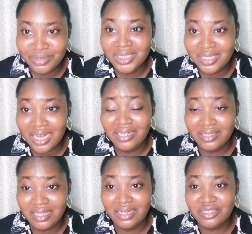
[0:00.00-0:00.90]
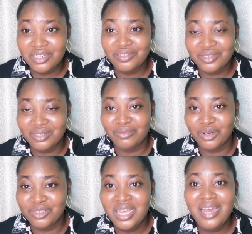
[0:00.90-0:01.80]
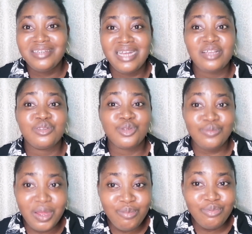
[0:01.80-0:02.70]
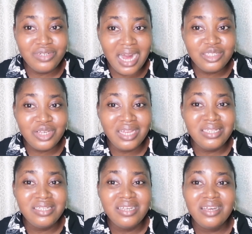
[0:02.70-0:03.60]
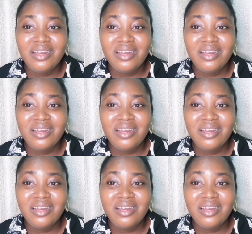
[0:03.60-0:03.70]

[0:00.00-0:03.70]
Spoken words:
being an international student, because there are so many people that actually